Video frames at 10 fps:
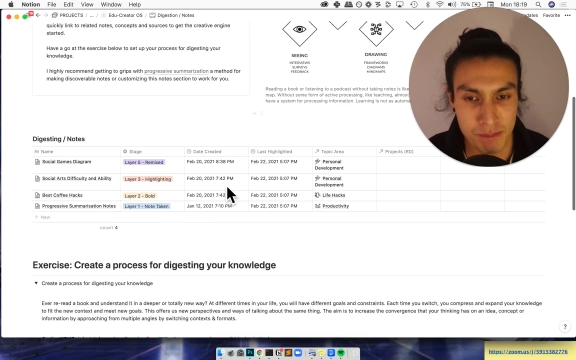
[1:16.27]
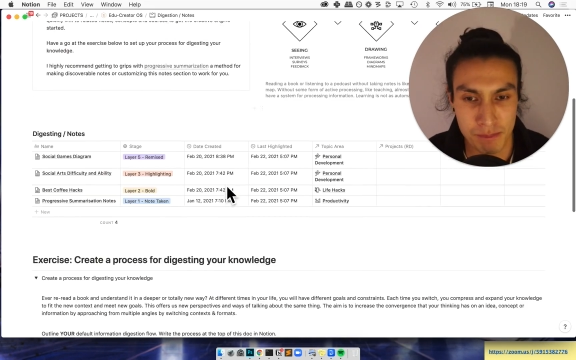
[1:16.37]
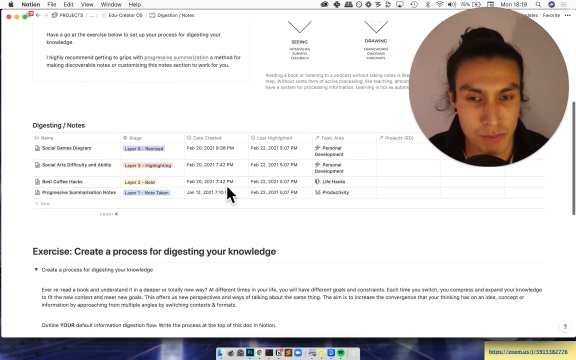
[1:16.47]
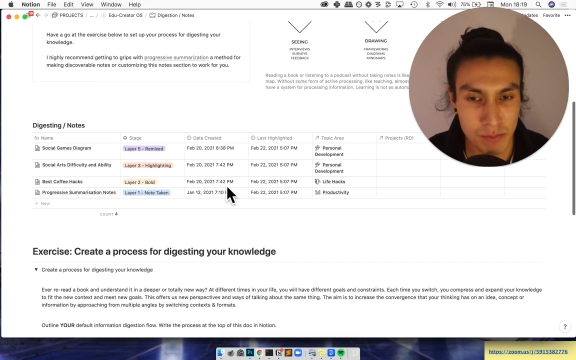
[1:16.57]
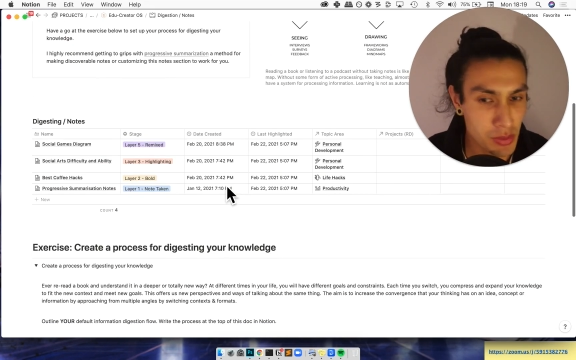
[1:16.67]

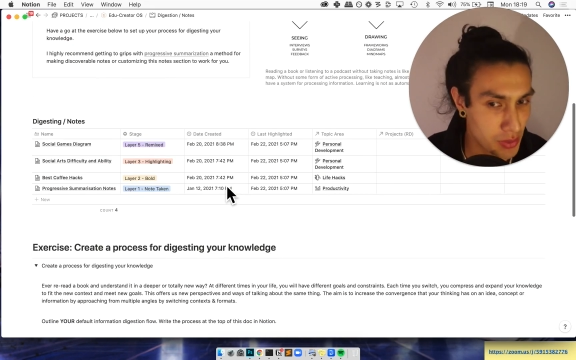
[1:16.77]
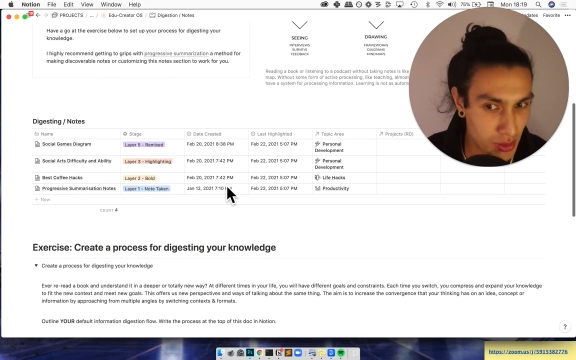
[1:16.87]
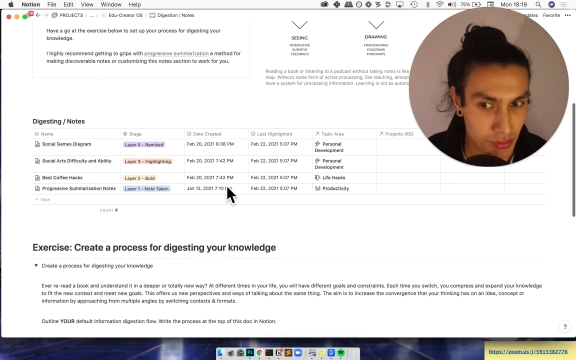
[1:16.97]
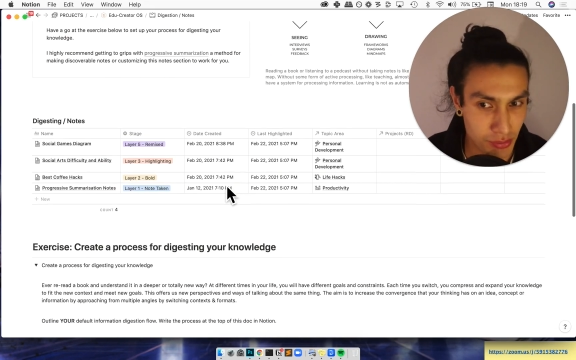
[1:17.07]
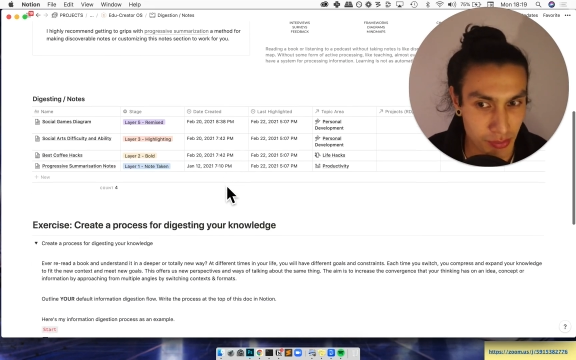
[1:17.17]
Moving on
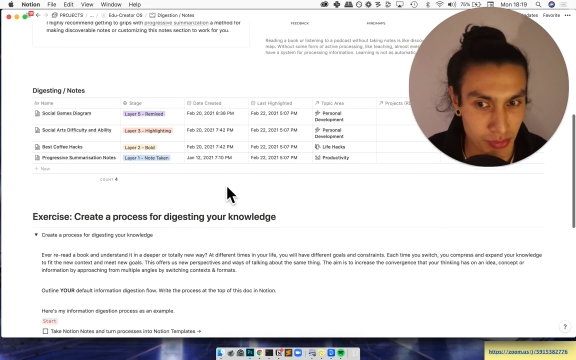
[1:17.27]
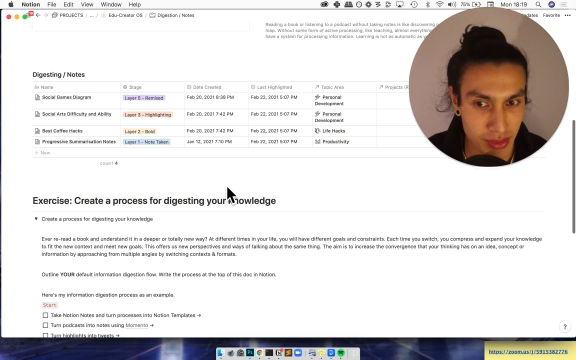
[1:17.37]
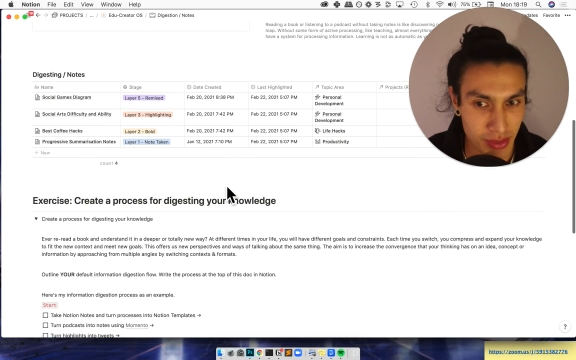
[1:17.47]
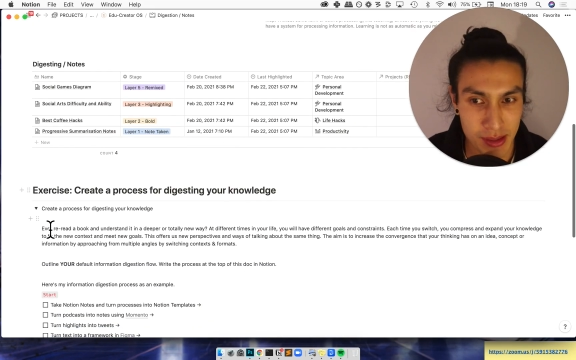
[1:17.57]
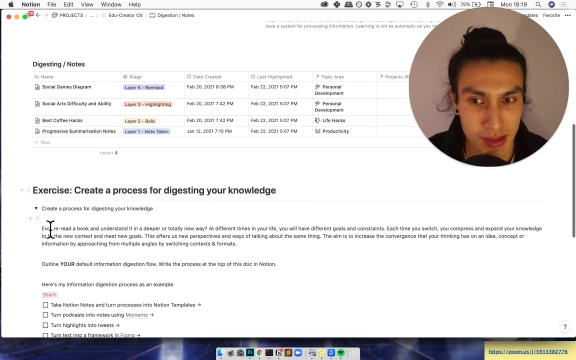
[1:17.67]
from
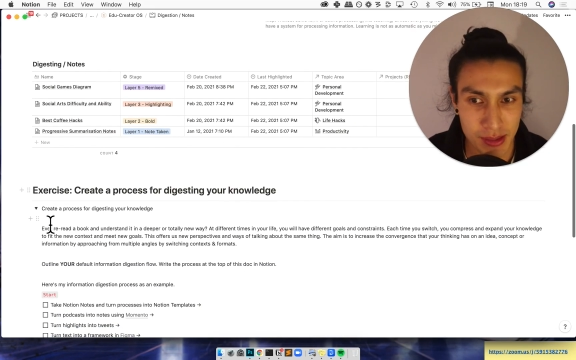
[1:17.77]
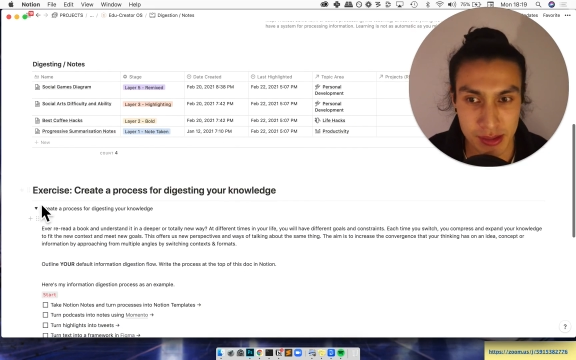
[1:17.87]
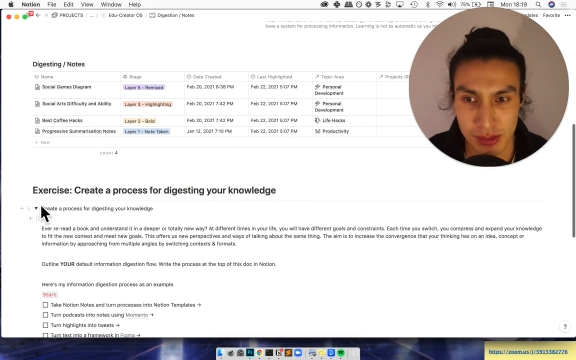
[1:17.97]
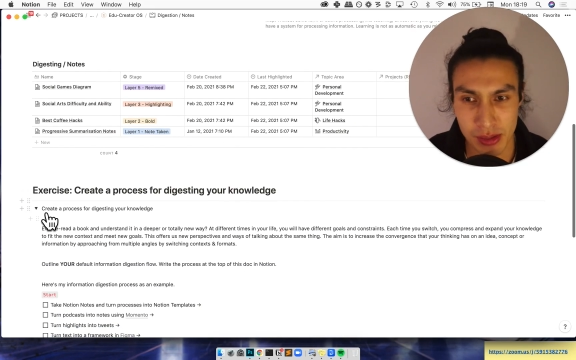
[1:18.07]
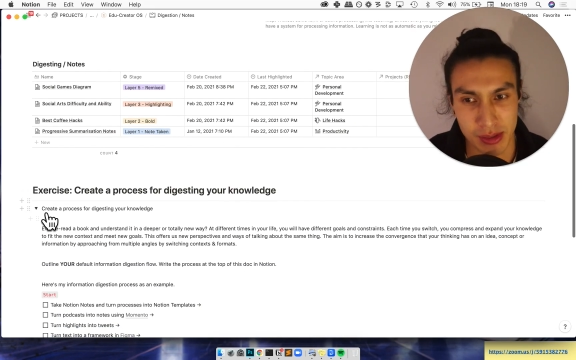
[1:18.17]
there,
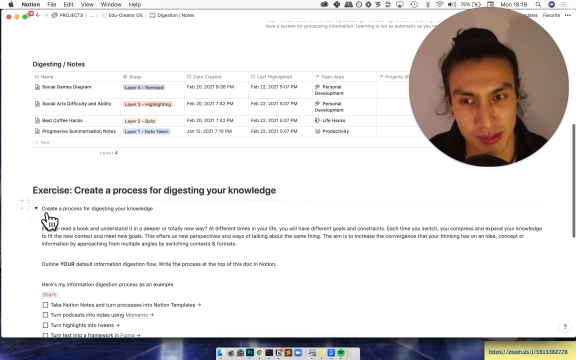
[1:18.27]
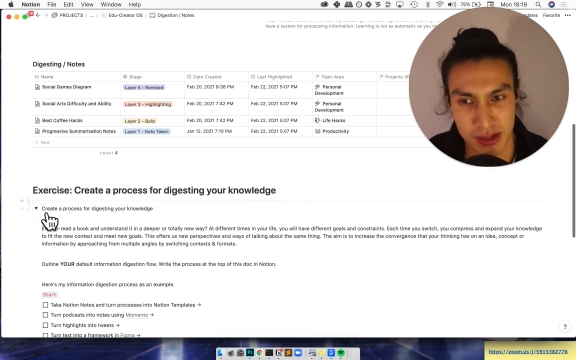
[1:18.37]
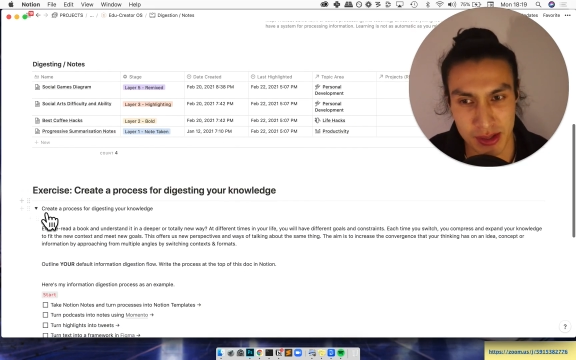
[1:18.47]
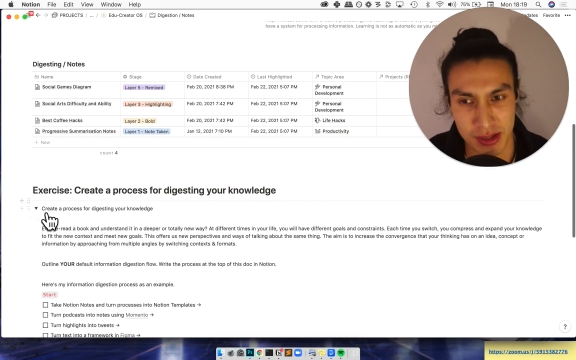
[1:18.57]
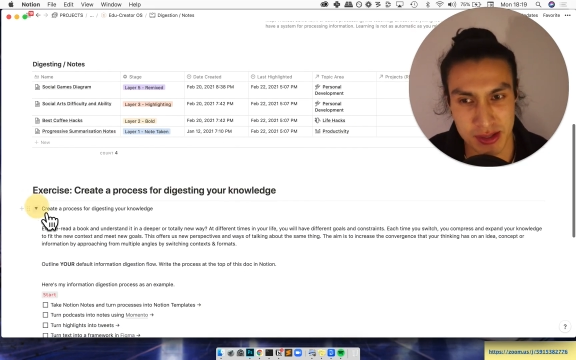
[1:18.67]
oh yeah,
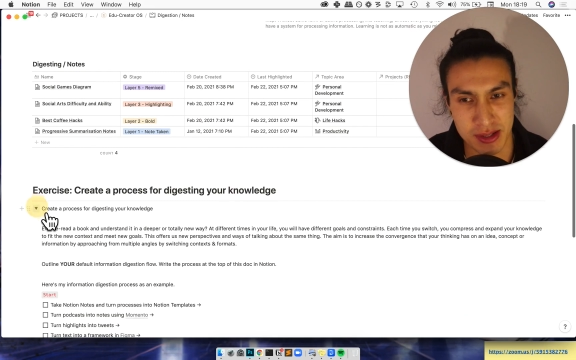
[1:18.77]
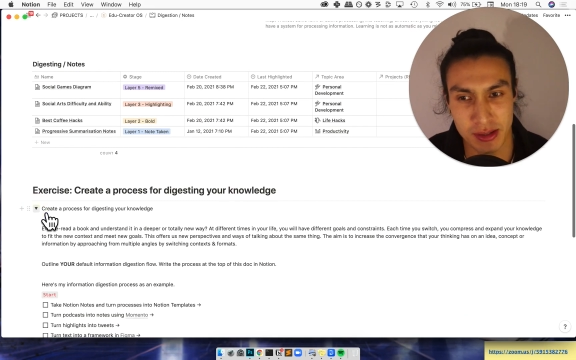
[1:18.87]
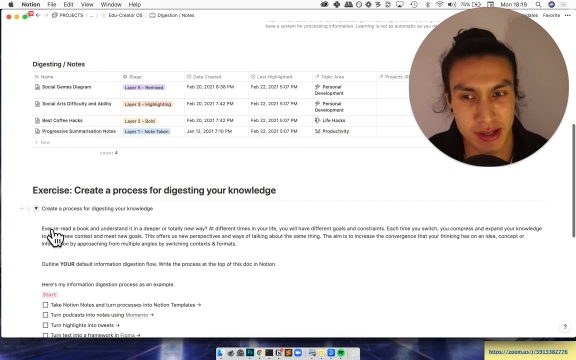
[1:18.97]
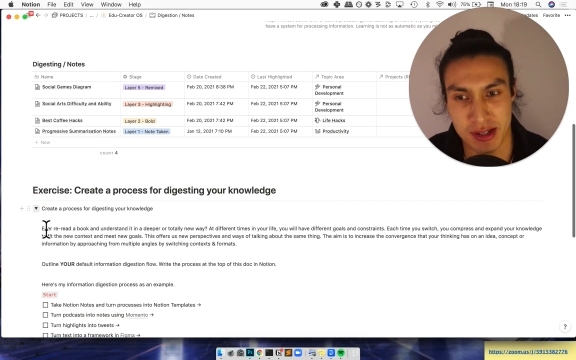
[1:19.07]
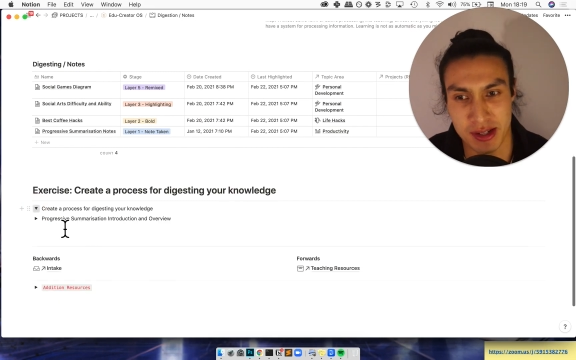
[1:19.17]
there's these little
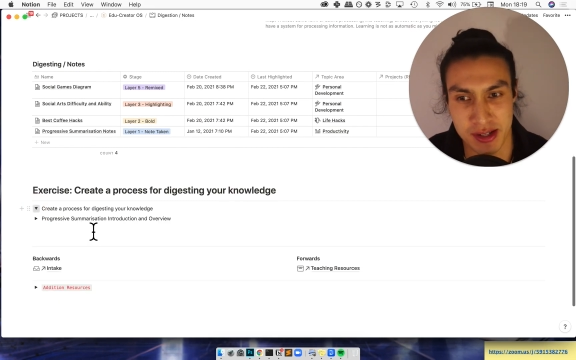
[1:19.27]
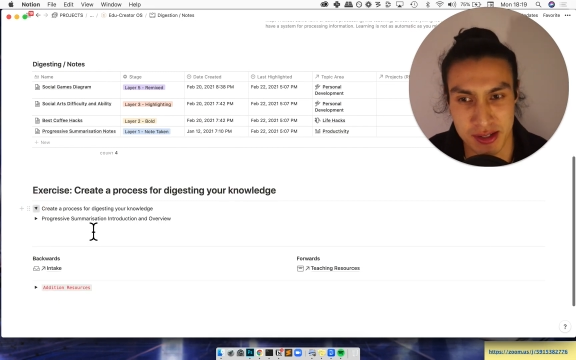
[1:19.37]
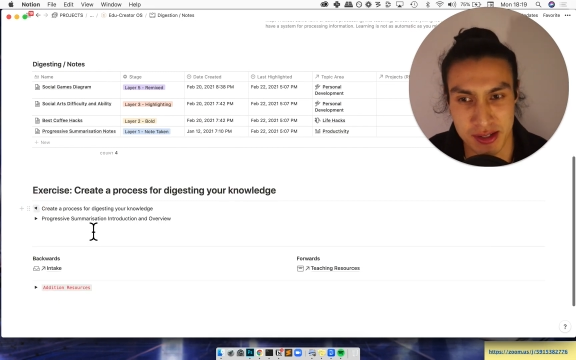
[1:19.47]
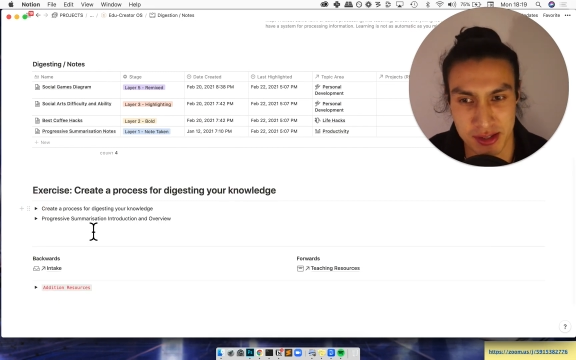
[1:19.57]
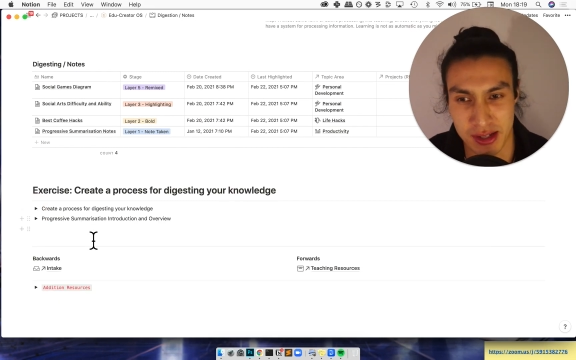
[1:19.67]
exercises
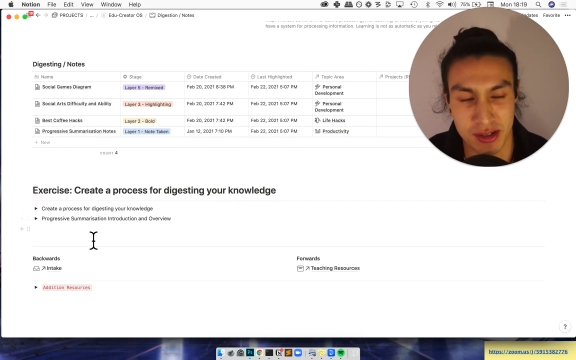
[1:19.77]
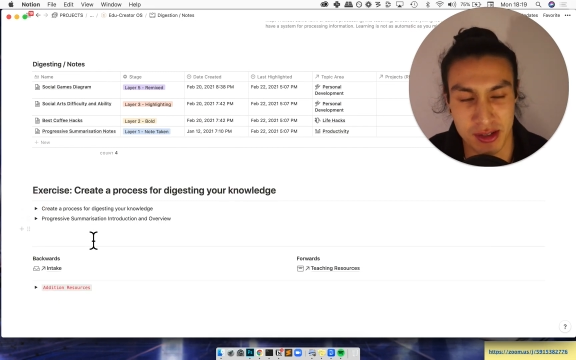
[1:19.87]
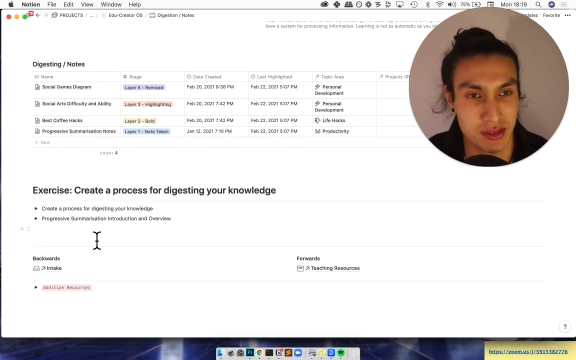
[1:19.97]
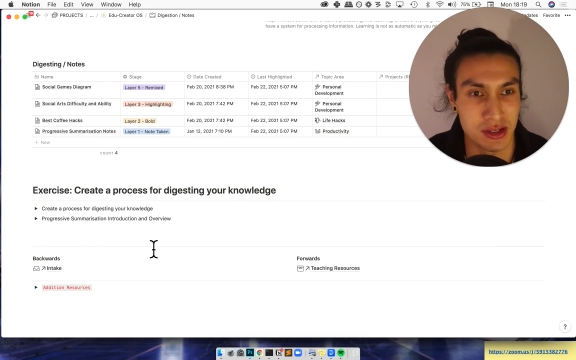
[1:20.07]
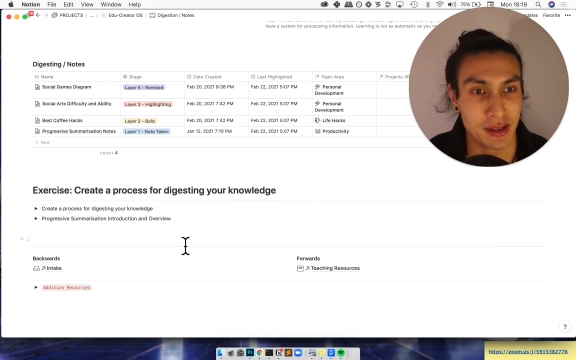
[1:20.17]
at the end of
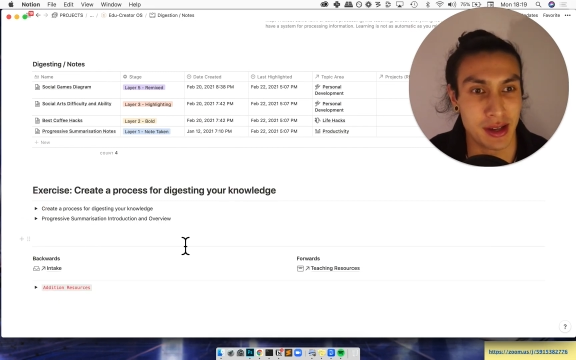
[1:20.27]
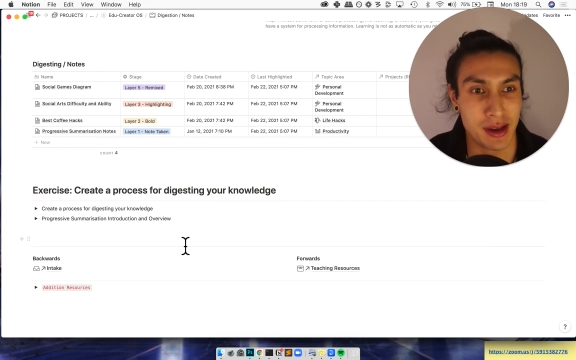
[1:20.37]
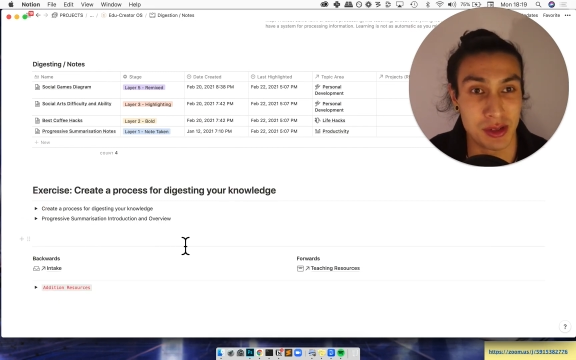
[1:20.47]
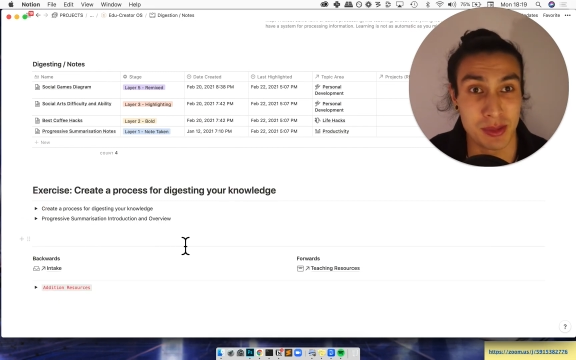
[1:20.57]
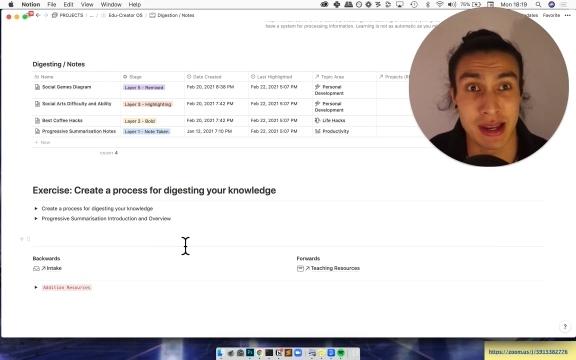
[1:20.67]
each thing
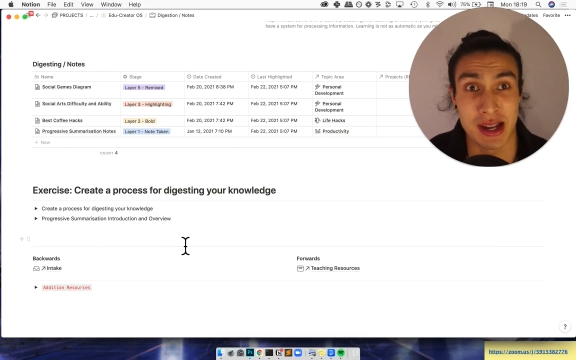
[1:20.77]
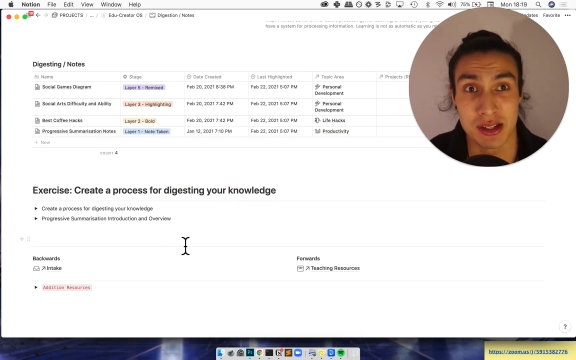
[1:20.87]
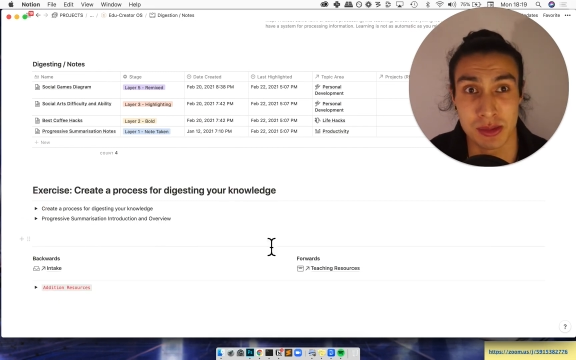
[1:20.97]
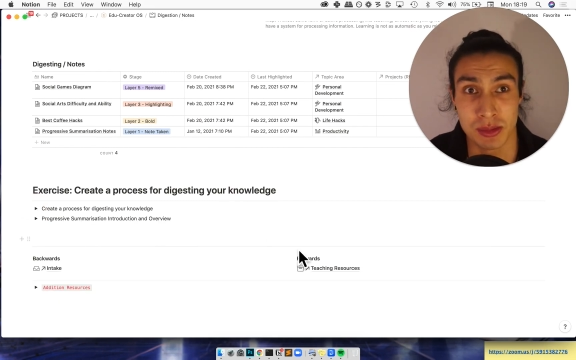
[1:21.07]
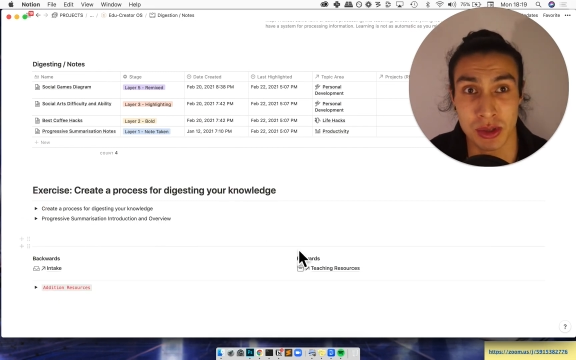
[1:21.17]
to make it actionable